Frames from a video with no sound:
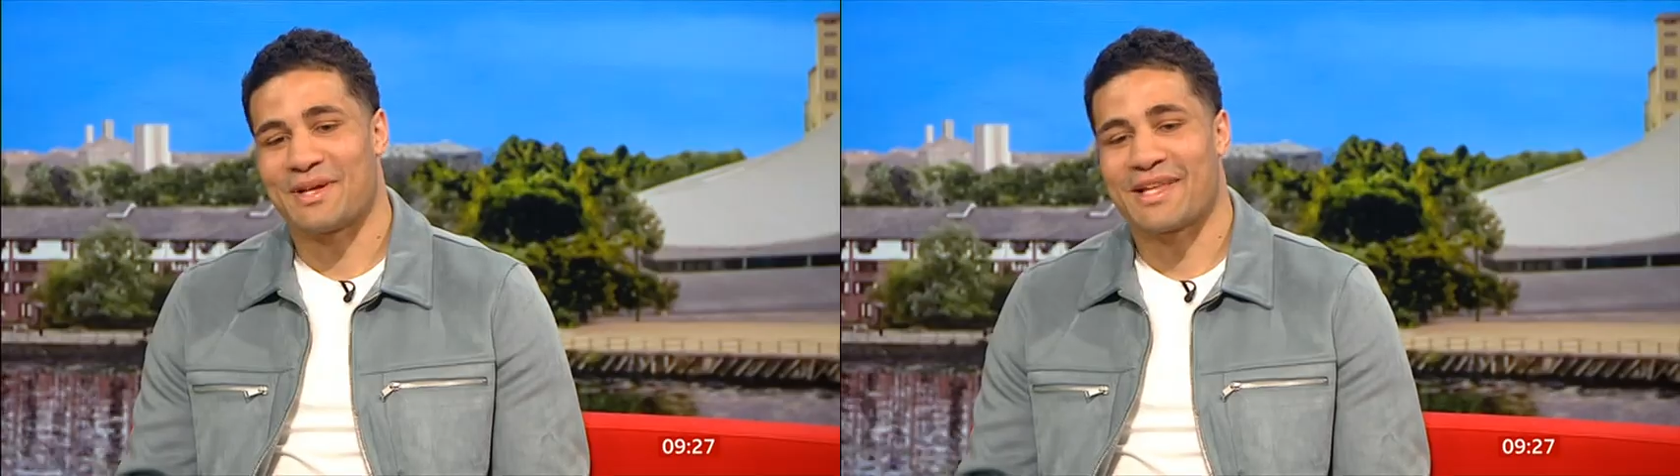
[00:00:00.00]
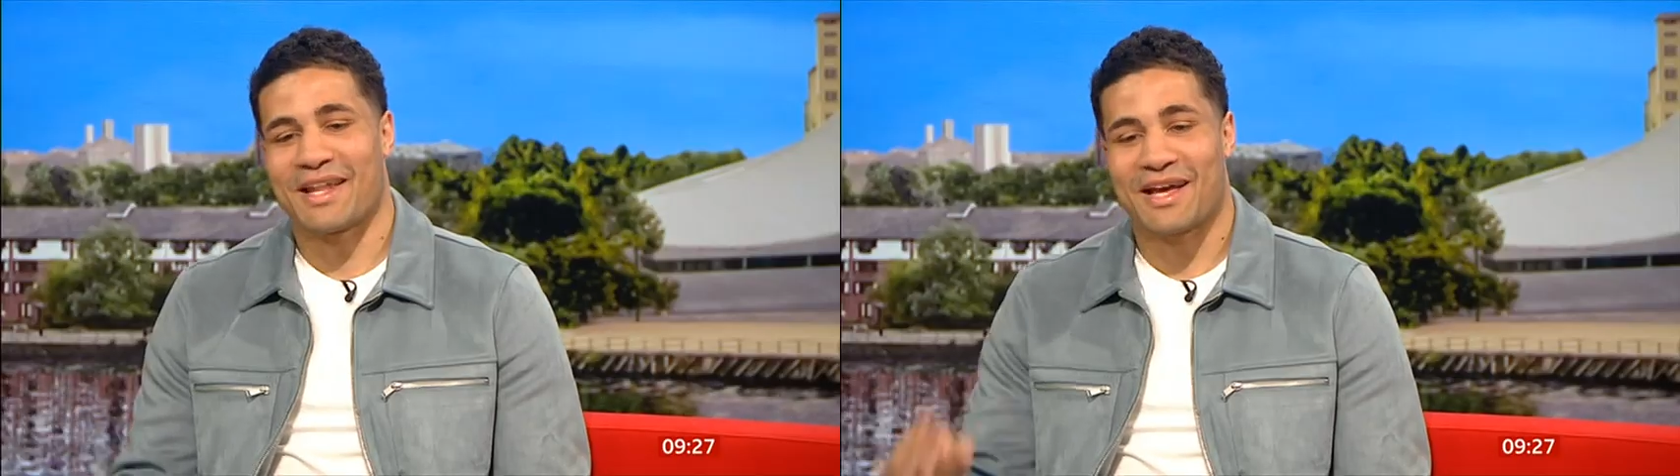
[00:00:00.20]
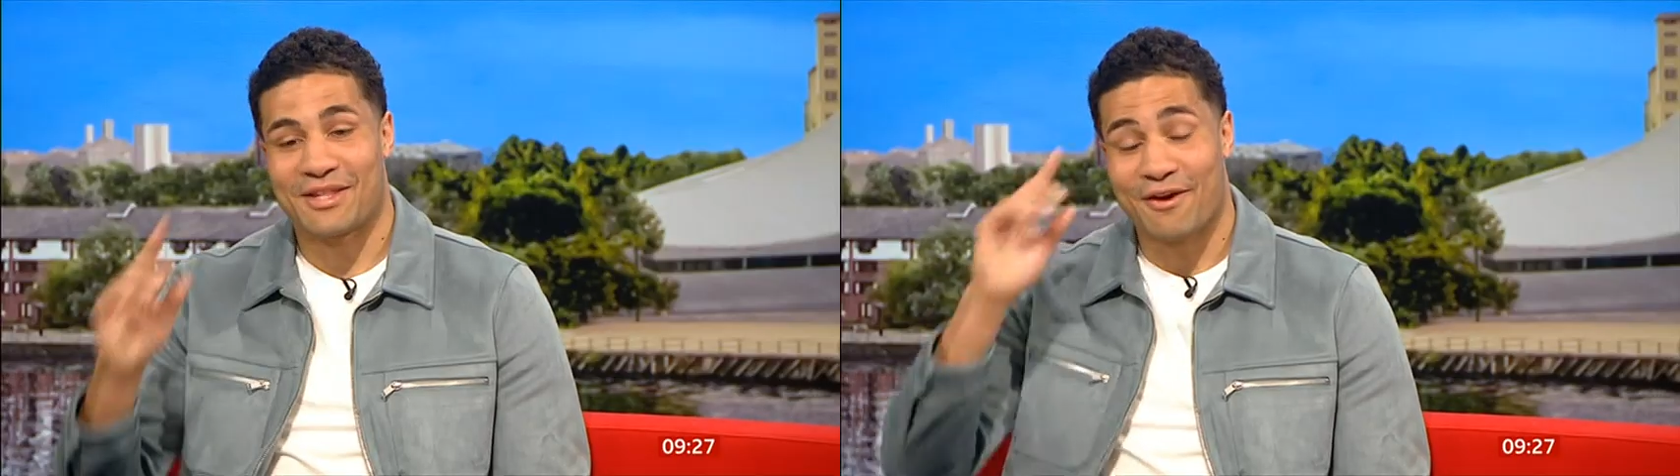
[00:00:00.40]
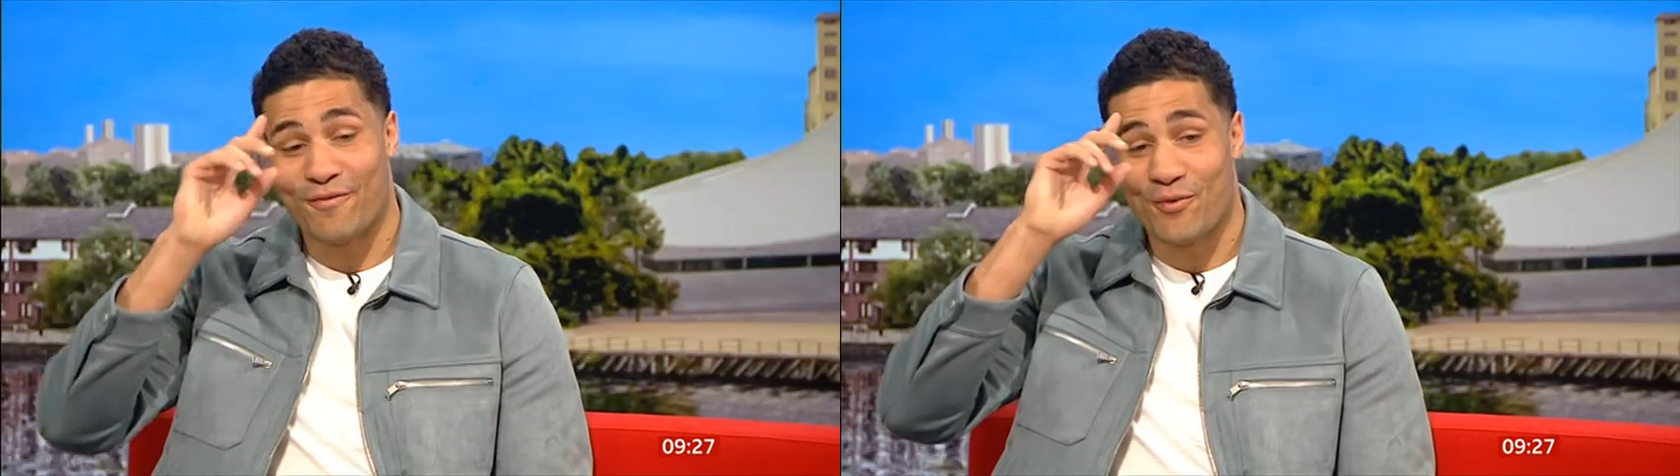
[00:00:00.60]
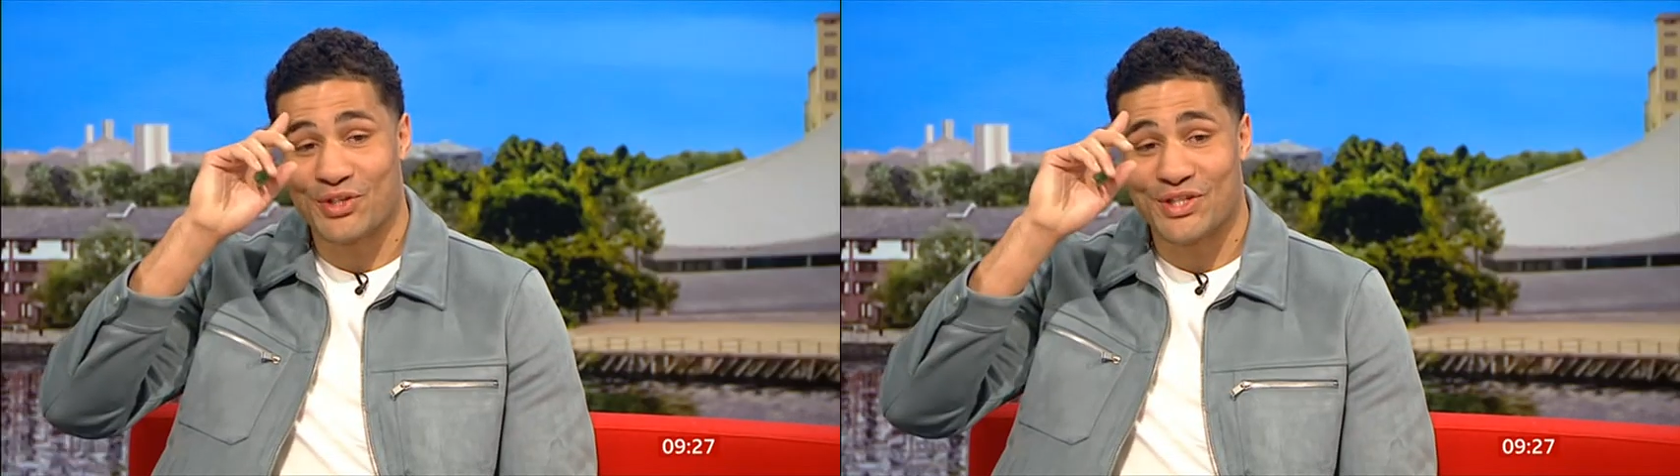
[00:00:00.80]
dad had that
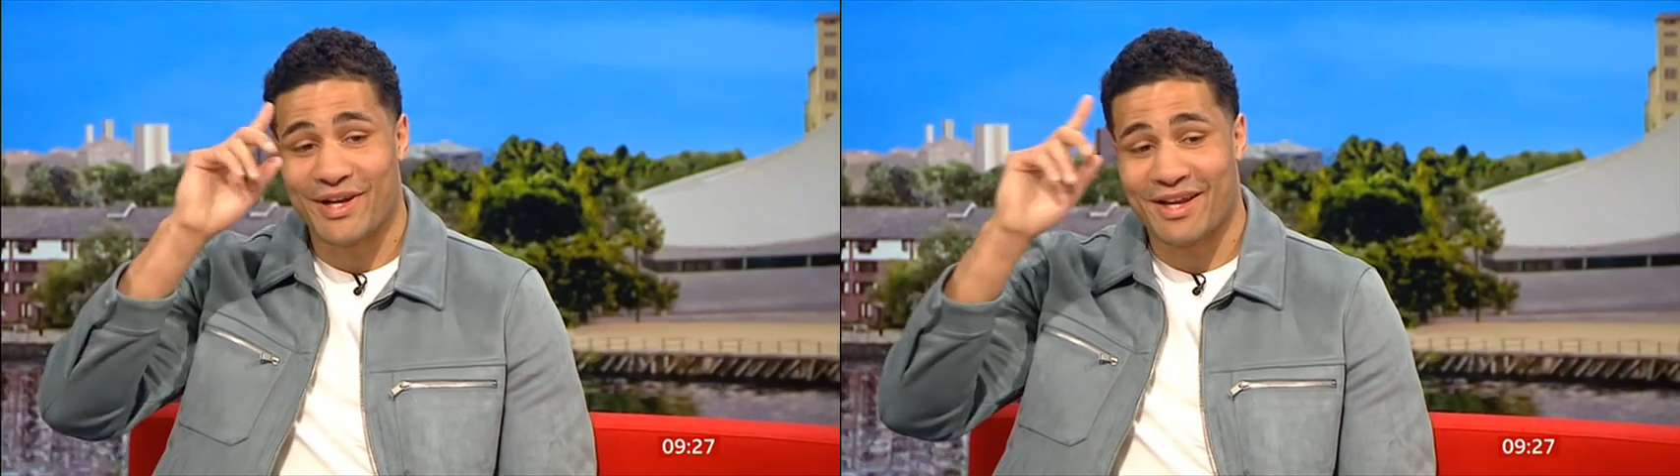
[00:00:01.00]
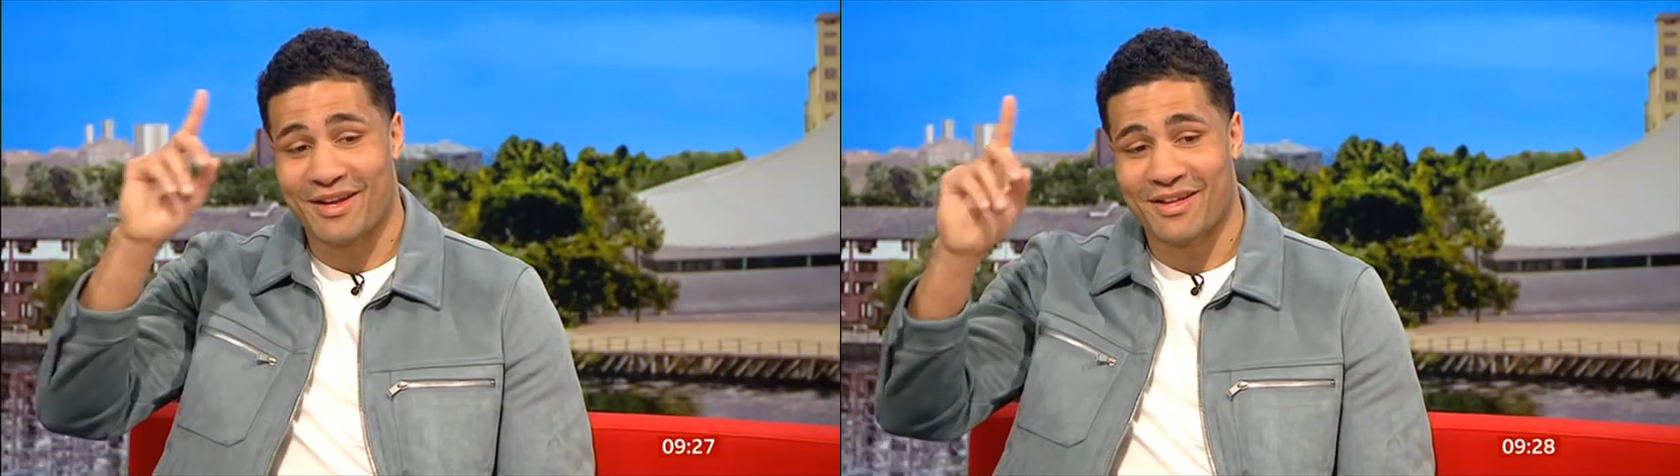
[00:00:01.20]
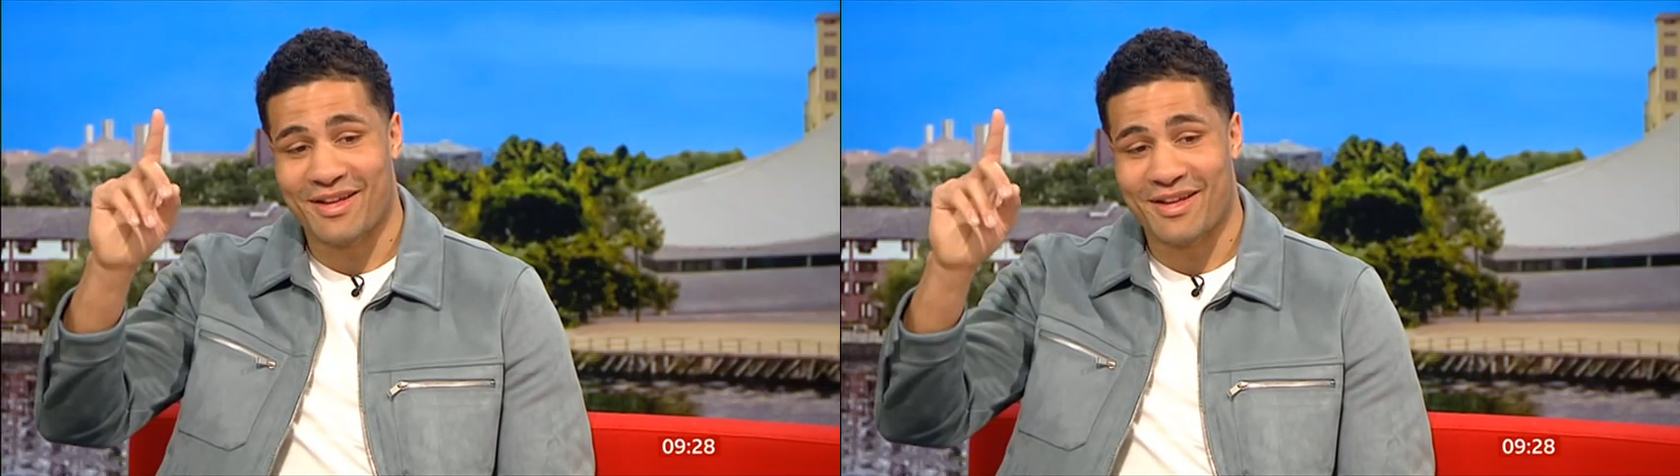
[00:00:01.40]
foresight.